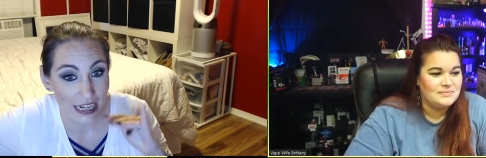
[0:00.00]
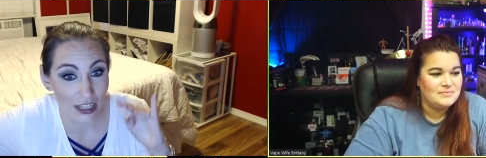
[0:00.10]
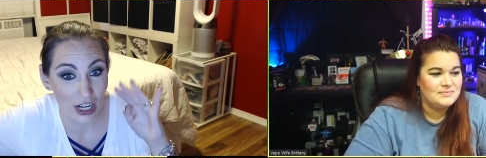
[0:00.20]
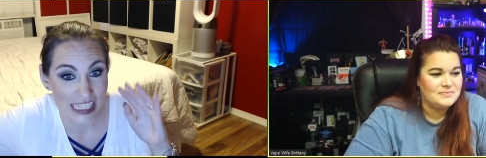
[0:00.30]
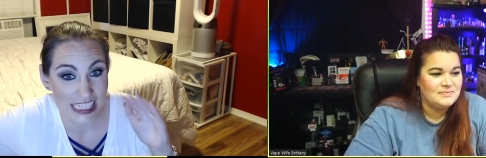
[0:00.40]
Speaker 1: and
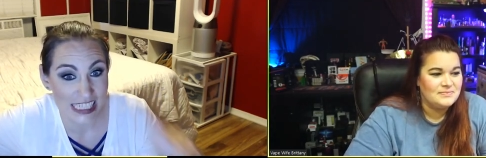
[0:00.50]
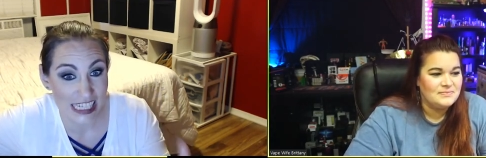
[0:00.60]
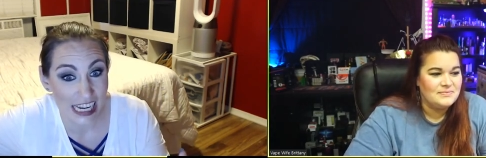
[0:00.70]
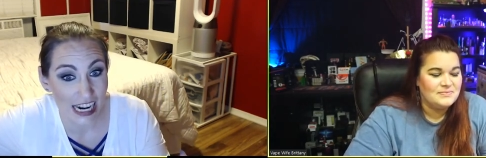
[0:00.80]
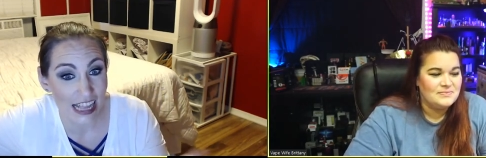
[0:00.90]
i see
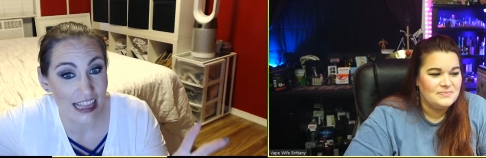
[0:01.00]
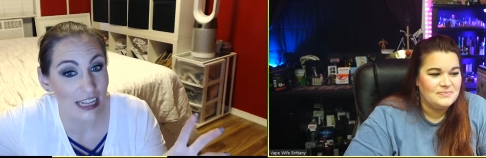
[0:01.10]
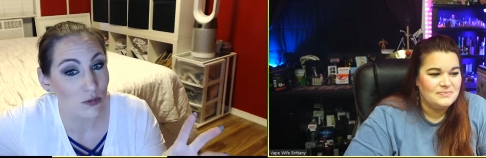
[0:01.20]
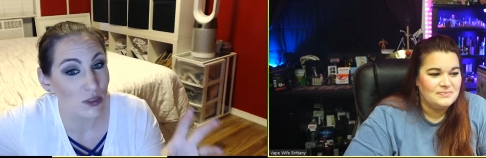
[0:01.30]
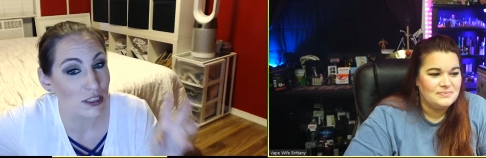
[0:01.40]
it and then it's
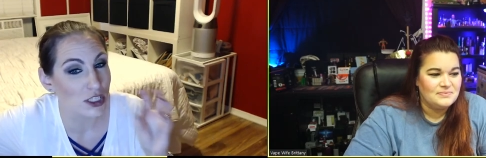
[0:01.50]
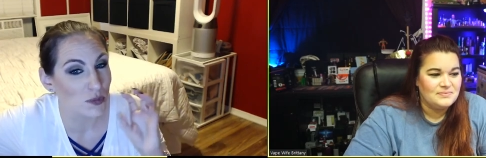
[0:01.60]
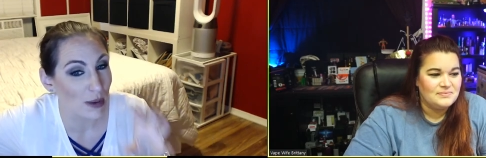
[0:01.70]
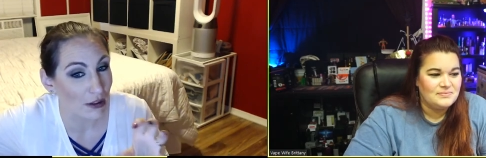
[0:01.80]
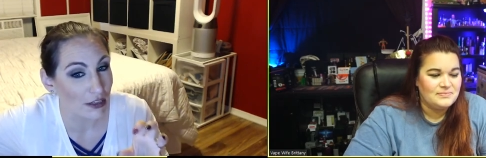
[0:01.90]
when the
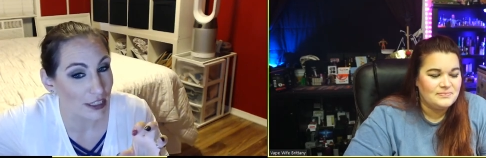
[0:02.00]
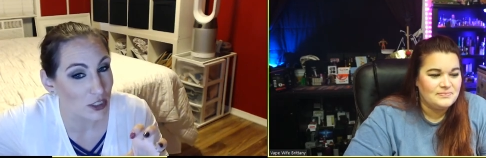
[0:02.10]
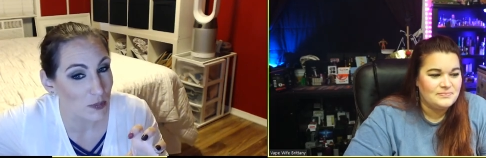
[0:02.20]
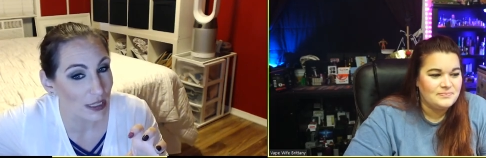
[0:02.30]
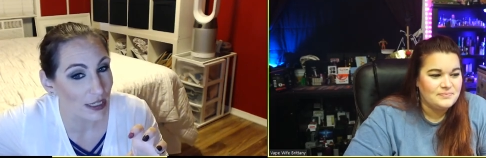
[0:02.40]
smell hits
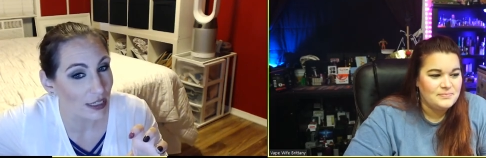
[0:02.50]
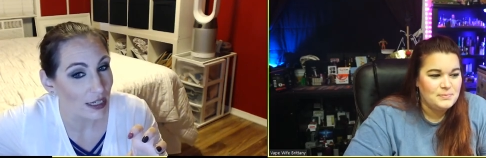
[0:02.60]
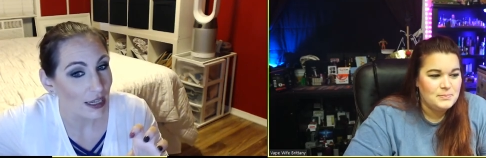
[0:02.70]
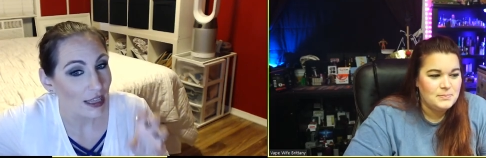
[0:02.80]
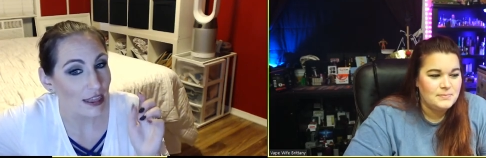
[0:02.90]
me
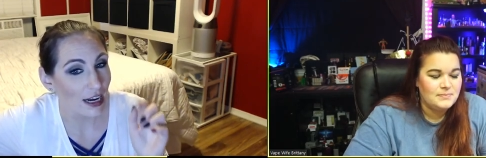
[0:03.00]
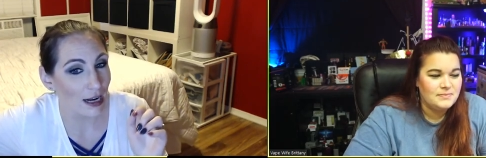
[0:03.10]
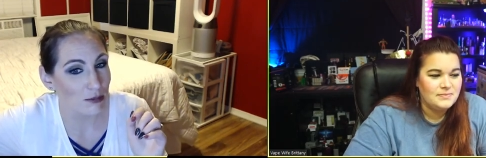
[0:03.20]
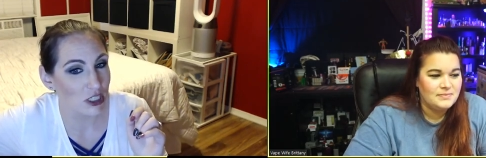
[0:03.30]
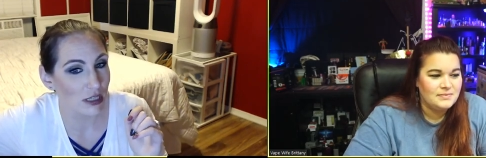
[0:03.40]
that i'm
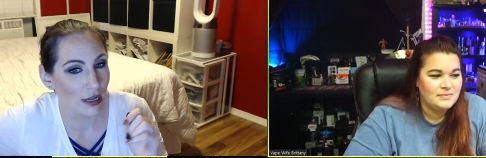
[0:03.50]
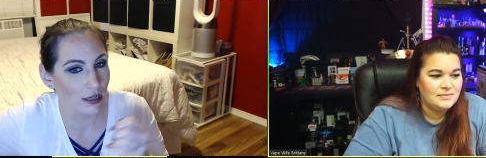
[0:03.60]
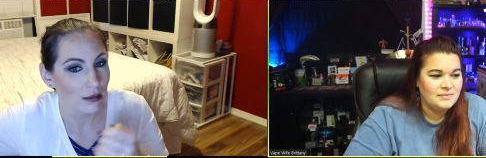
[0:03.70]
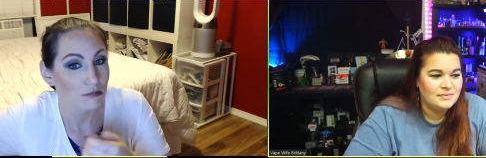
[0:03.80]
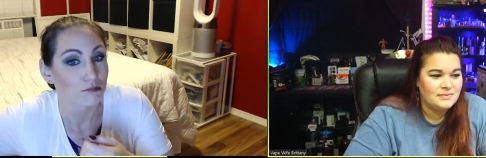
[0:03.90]
just like
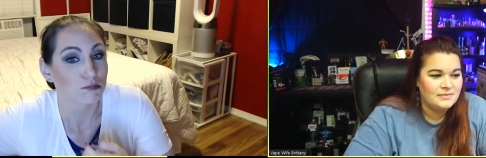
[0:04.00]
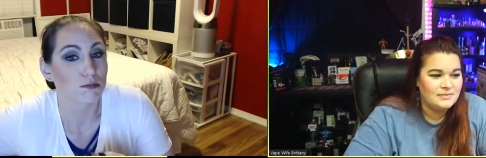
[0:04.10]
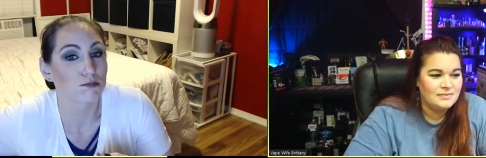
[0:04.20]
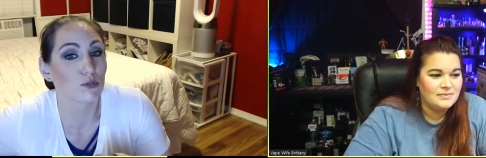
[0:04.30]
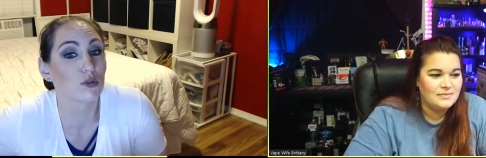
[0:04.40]

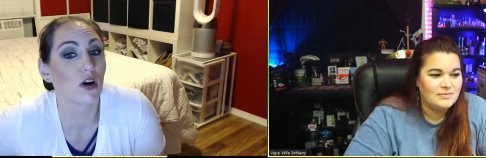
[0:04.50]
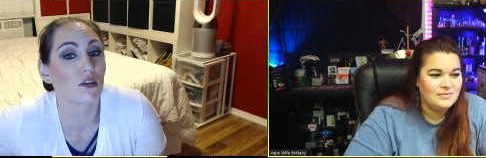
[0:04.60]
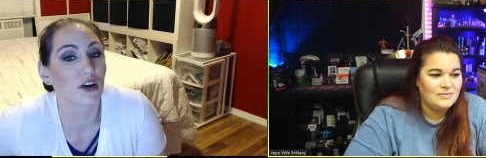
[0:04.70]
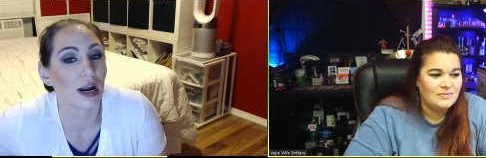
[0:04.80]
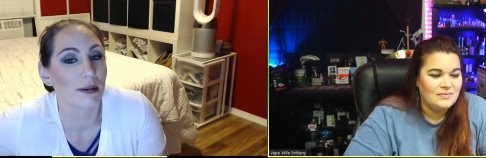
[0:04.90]
move
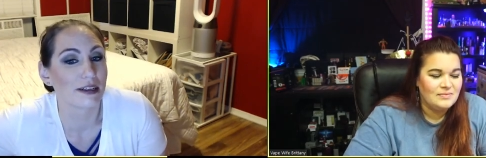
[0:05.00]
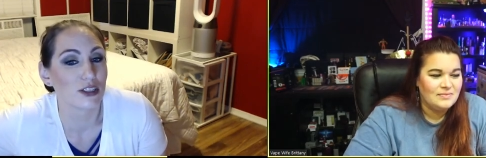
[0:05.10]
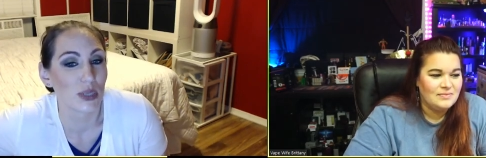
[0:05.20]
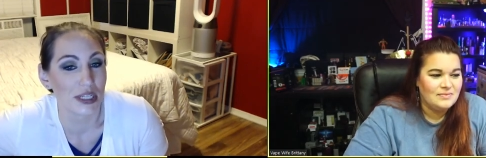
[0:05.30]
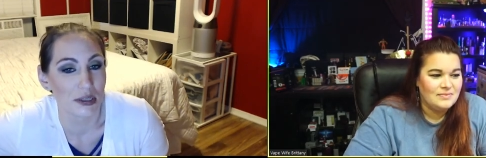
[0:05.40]
over i'm gonna
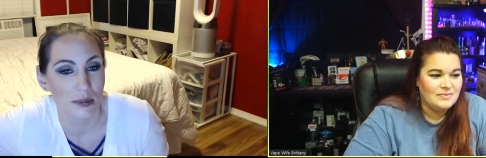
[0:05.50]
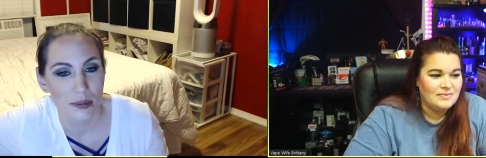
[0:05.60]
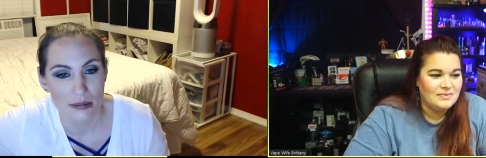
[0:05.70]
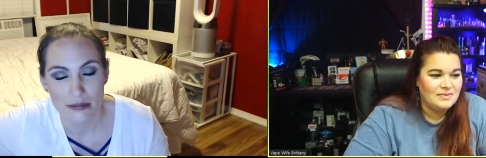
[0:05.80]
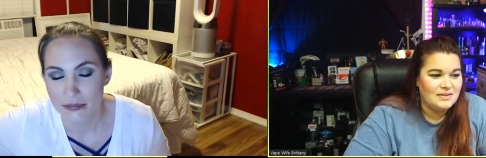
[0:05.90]
join you
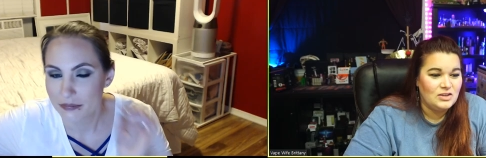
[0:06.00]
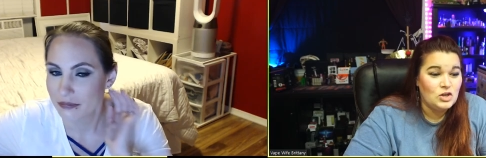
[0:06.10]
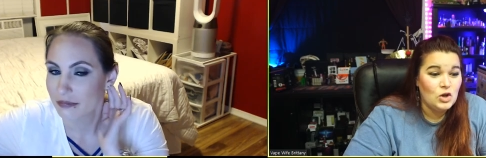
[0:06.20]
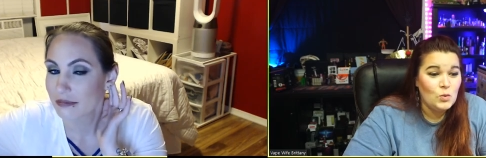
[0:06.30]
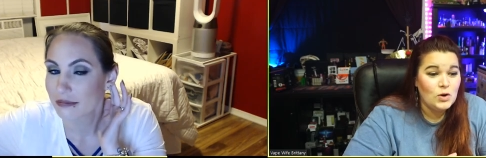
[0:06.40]

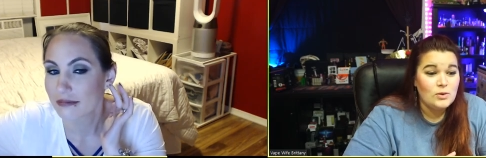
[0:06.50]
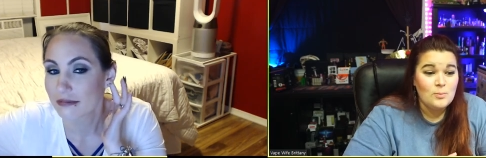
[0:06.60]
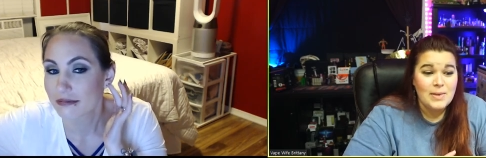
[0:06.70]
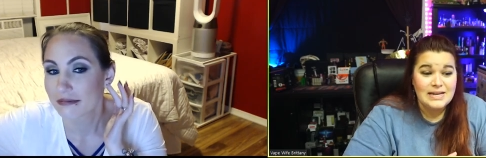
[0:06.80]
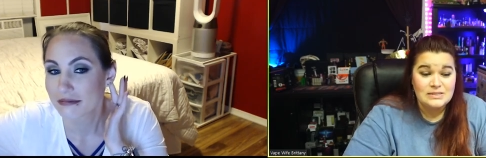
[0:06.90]
Speaker 2: you know what
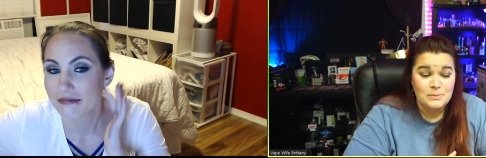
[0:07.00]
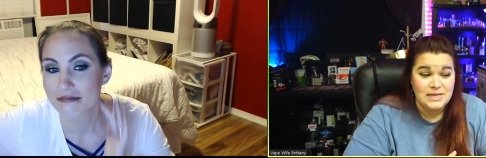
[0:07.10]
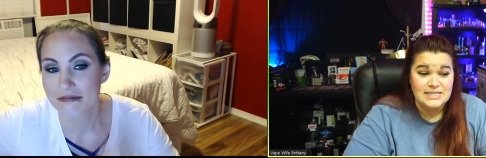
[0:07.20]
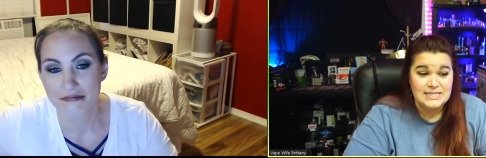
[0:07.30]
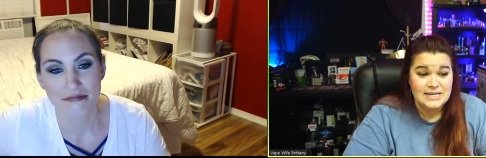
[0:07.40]
makes
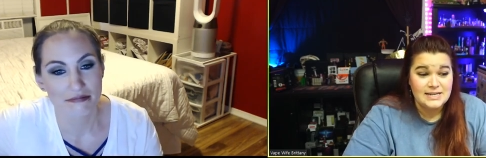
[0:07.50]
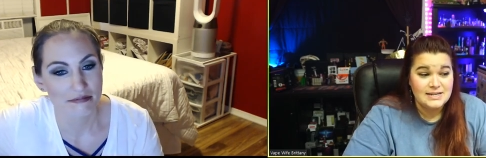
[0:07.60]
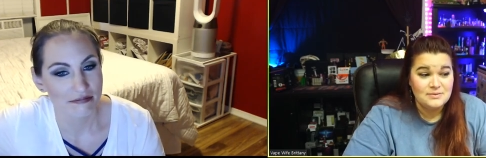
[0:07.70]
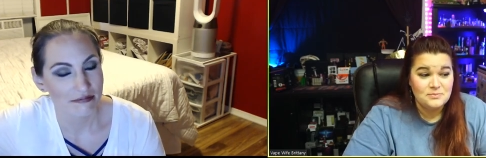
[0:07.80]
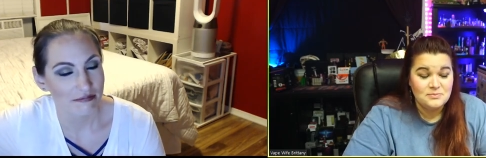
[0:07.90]
me
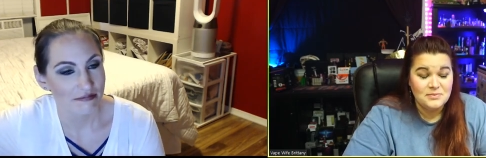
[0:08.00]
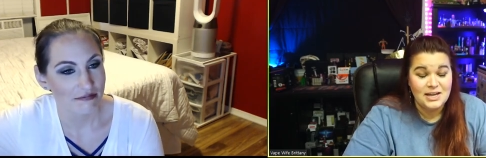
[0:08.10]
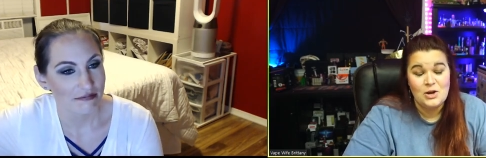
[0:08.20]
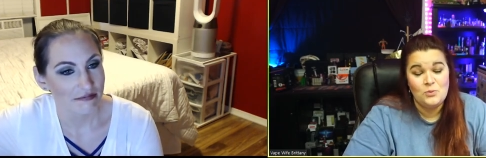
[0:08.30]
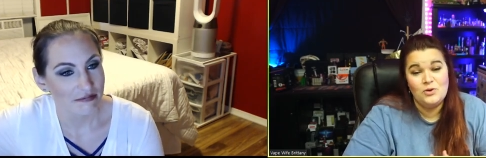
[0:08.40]
sick
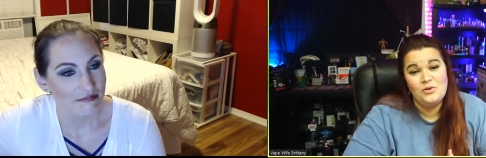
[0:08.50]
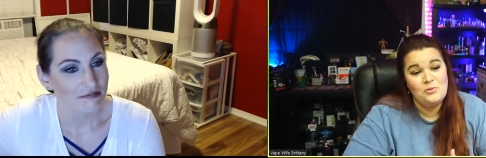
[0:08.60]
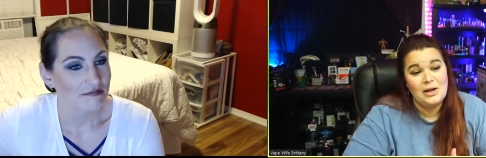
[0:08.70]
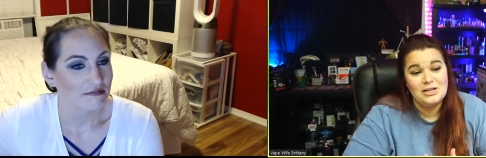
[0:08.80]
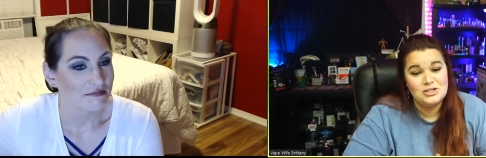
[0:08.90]
and we've
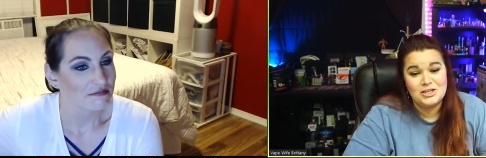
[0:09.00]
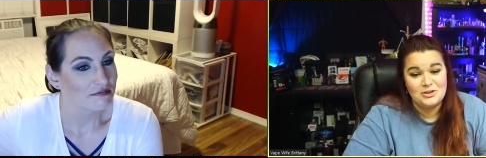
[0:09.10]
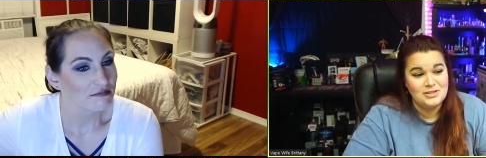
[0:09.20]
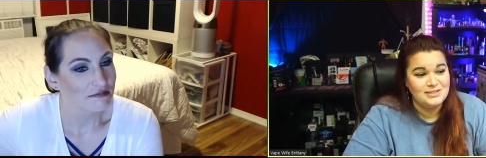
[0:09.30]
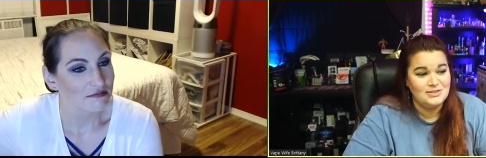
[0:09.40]
probably just gotten
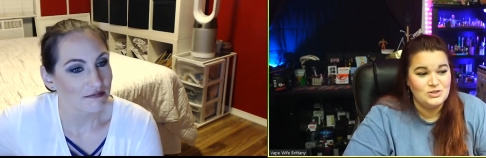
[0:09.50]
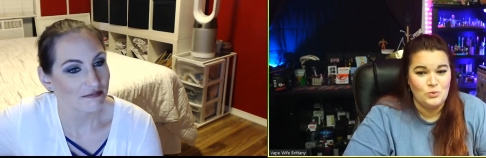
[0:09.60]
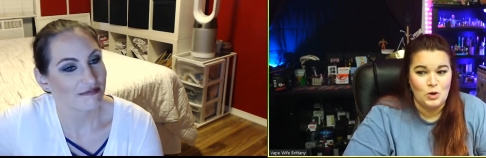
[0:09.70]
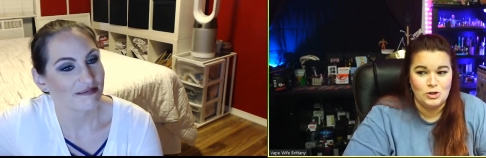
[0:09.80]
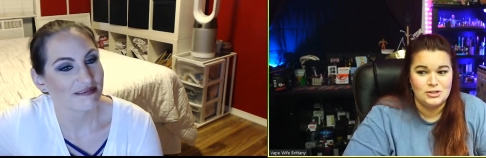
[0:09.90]
the, the
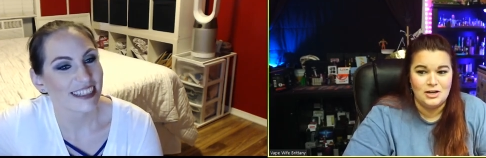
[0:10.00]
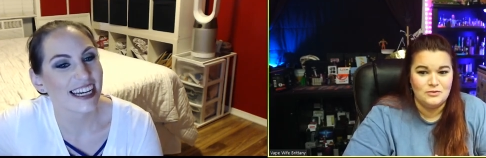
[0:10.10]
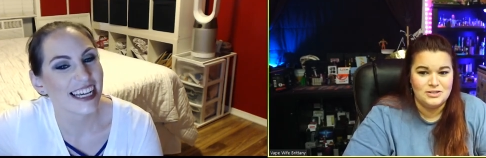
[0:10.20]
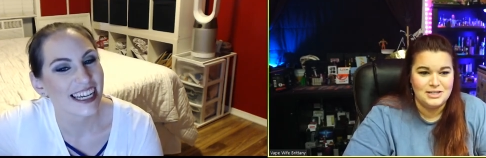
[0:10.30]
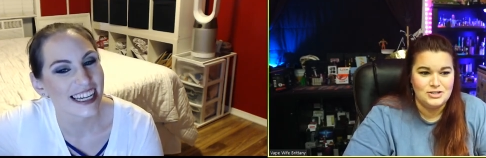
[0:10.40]
worst
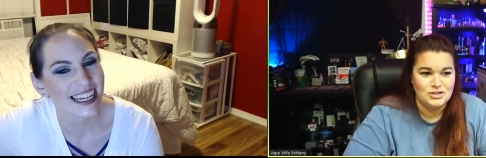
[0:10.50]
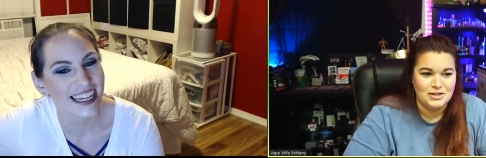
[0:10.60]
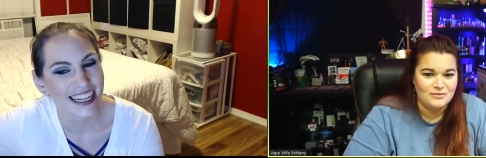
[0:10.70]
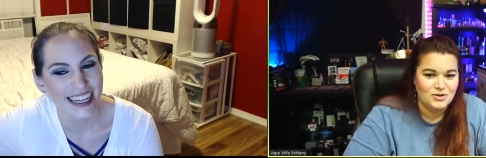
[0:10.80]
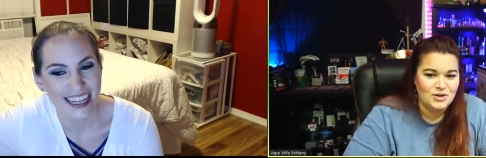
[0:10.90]
conversation
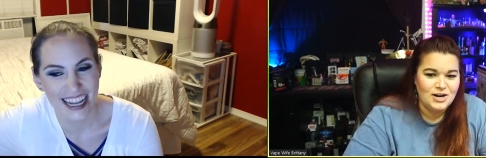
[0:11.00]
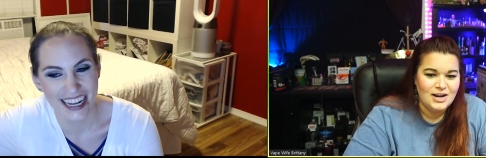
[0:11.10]
ever